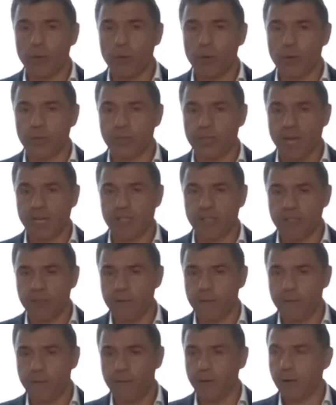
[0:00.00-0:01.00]
conducting
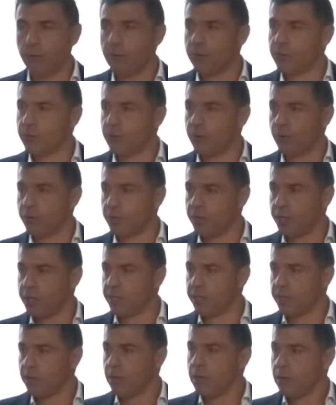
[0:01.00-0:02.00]
a field research, that
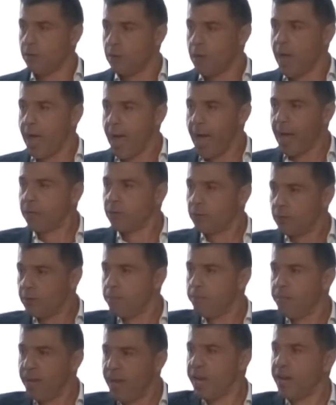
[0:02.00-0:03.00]
is actually
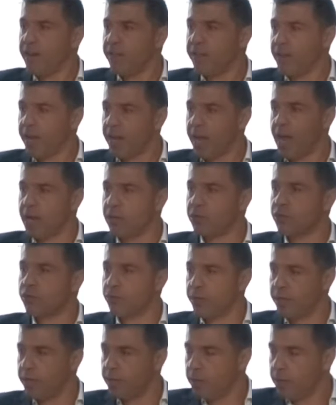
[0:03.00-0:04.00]
being in the
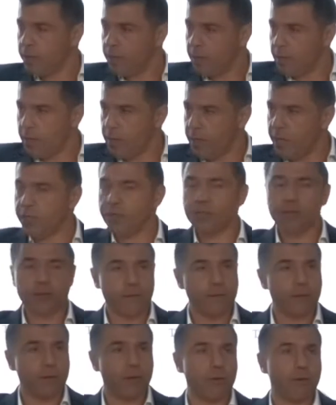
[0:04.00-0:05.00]
country,
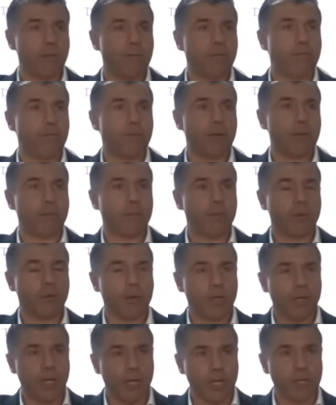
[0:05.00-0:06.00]
interviewing
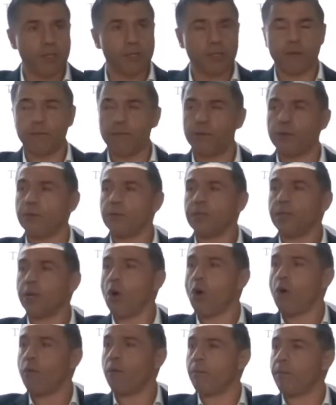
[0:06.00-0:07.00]
people, interviewing the
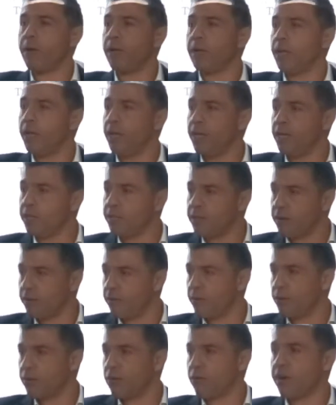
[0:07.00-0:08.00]
government,
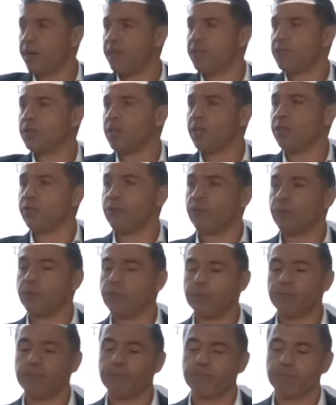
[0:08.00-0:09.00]
interviewing organizations.